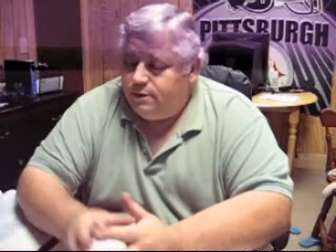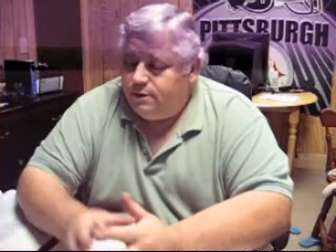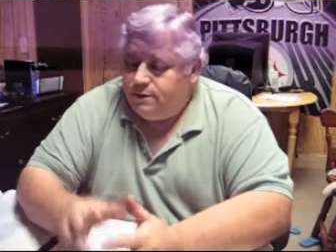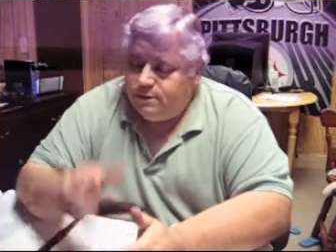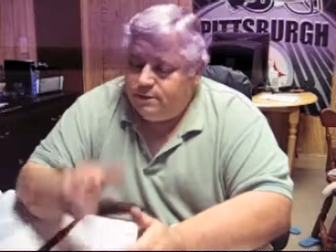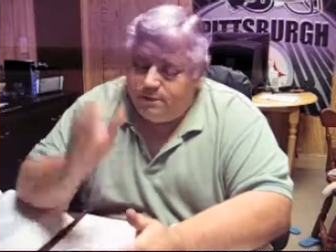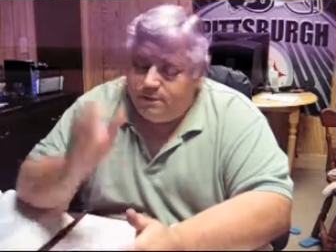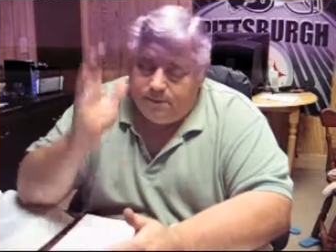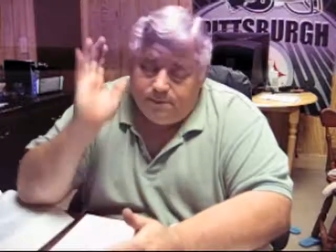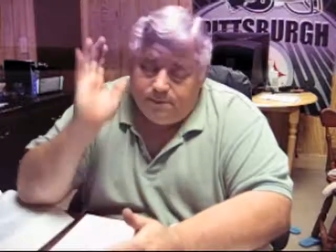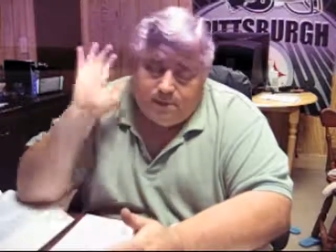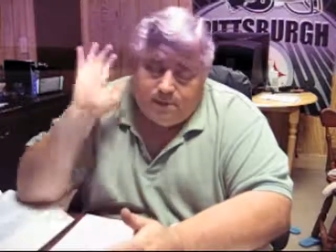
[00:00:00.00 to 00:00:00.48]

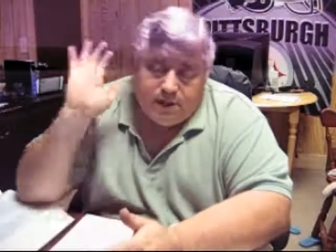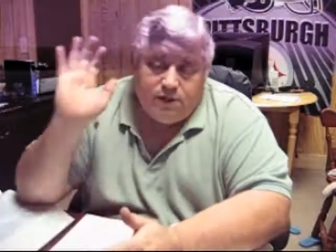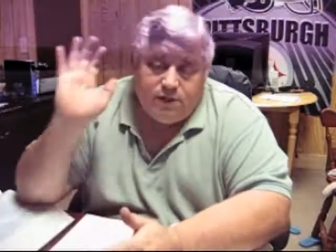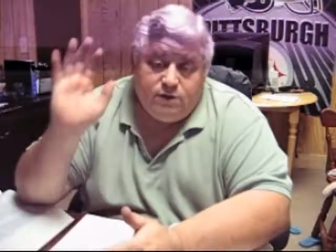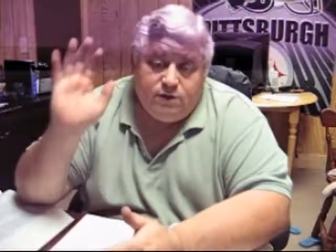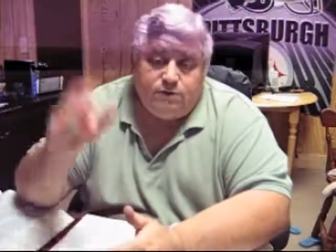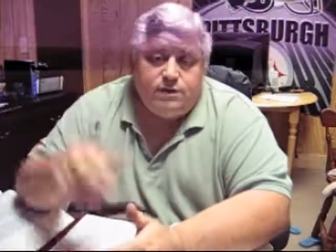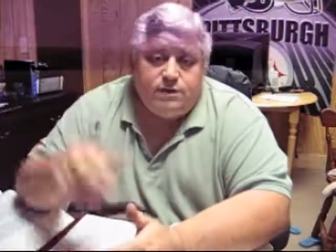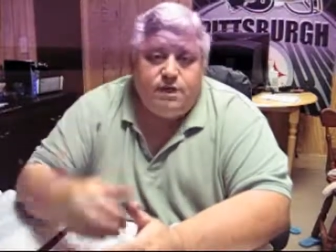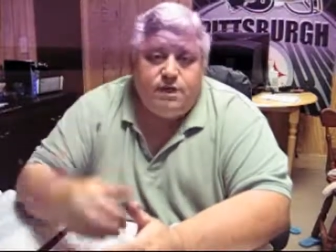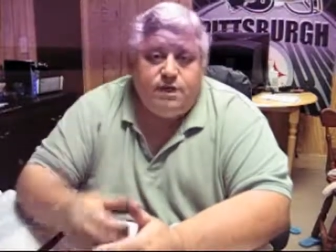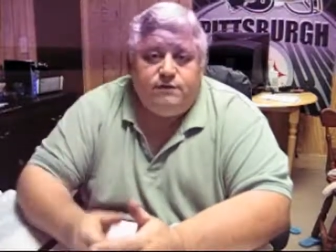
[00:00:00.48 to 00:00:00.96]
than me or
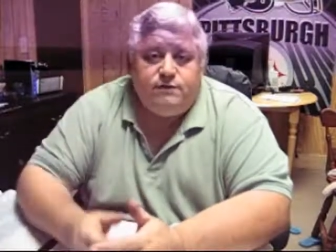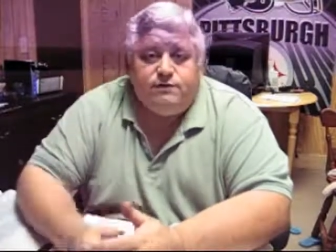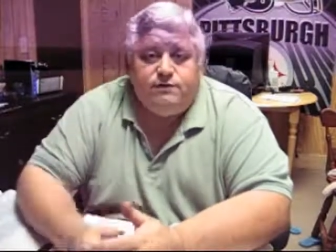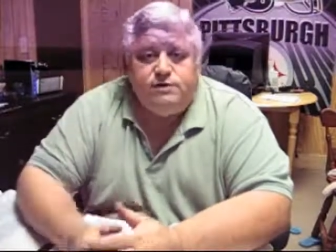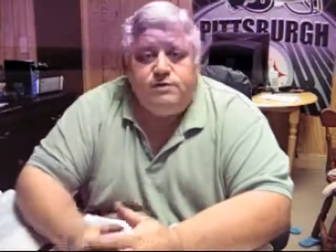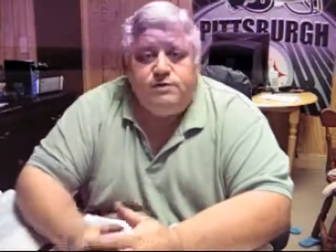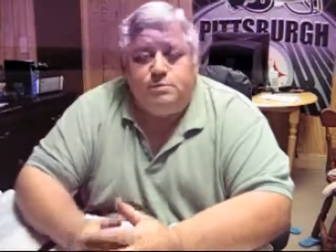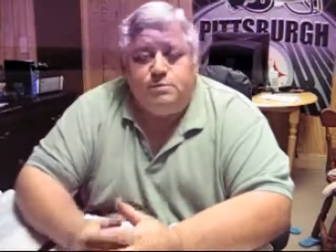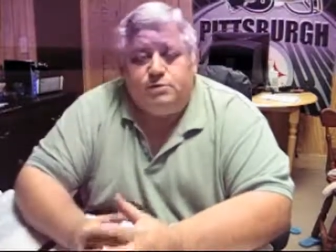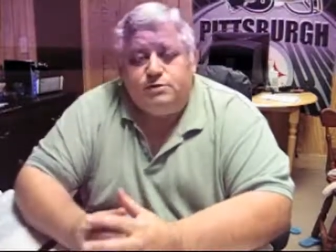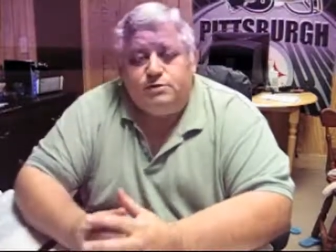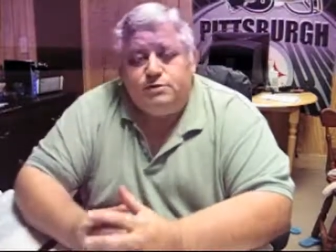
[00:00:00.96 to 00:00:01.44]
the
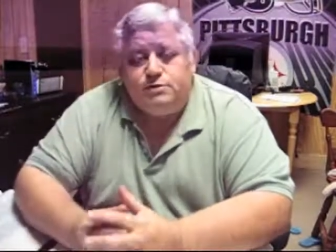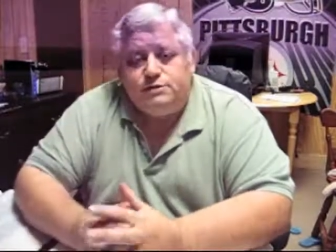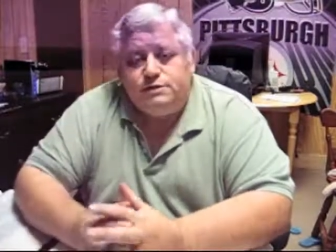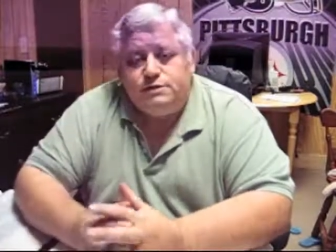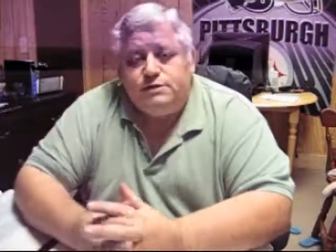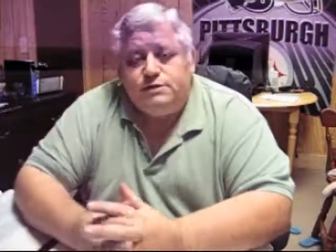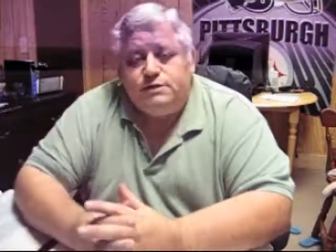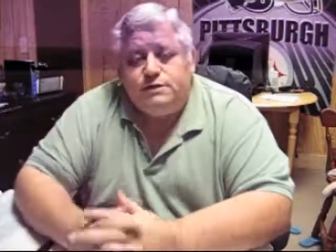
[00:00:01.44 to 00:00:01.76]
average person,